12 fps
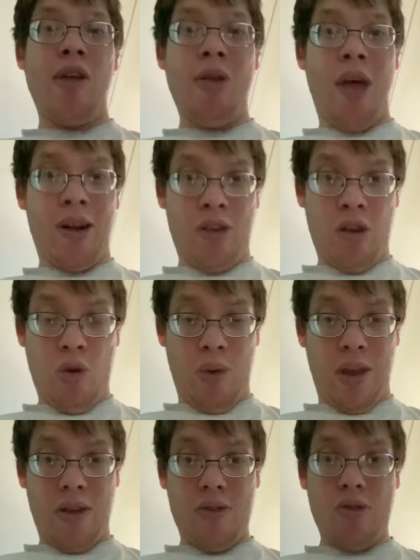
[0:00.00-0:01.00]
like
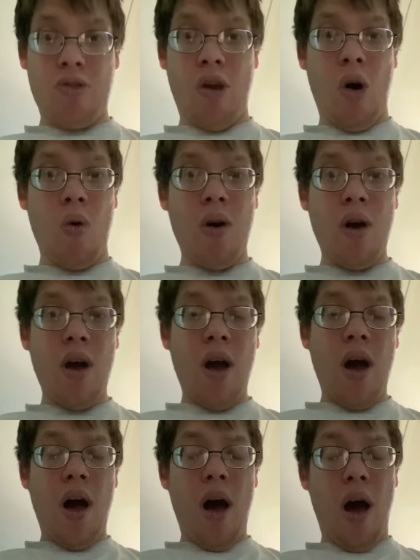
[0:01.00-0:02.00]
doing. So,
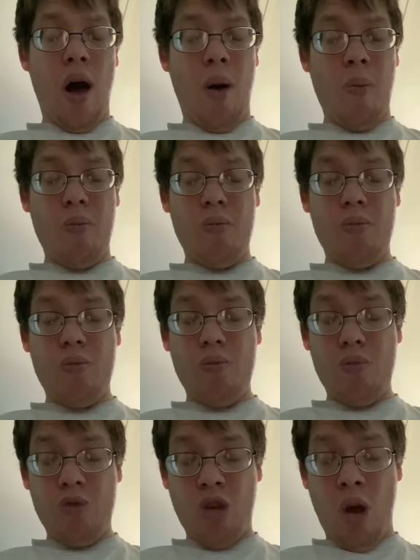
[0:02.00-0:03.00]
um,
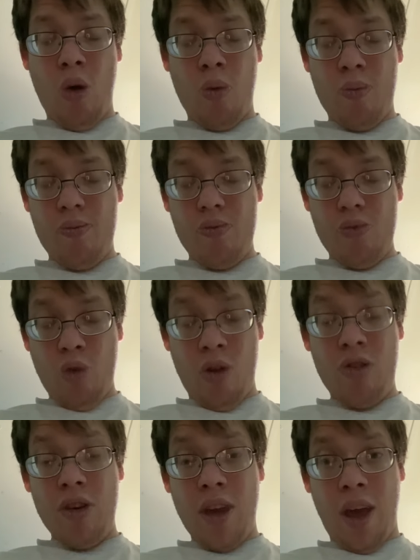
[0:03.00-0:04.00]
so
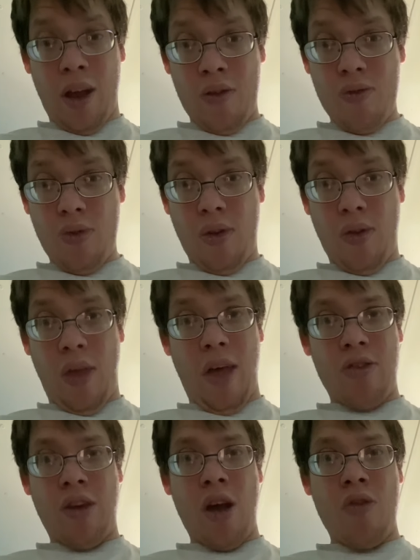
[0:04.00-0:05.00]
once again,
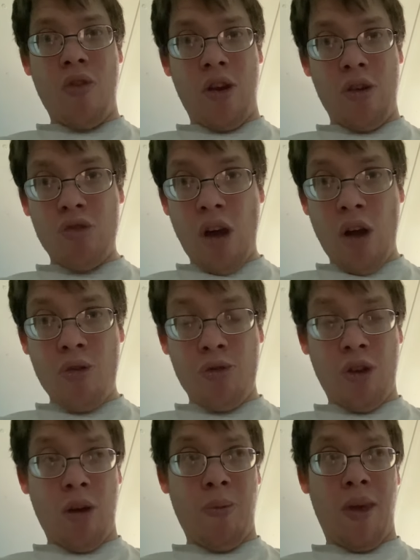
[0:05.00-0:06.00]
that's good. The new schedule is
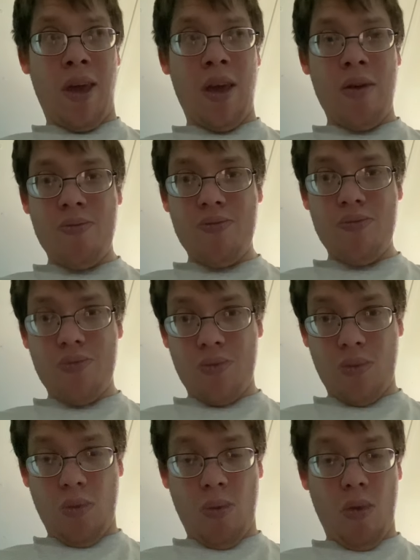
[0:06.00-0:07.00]
going to be,
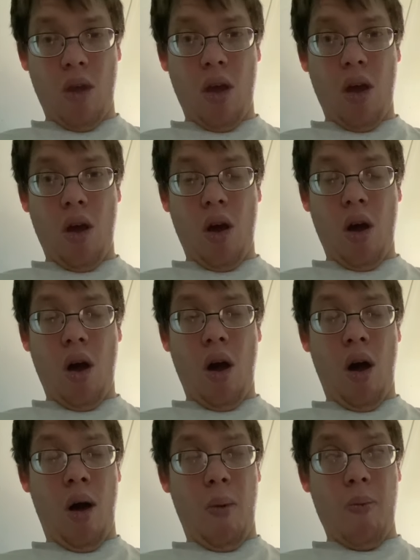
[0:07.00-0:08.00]

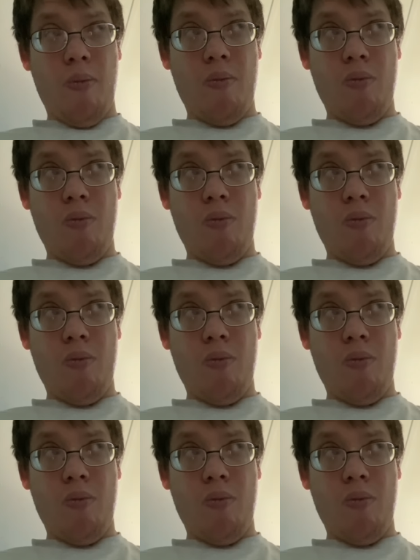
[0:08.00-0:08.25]
um,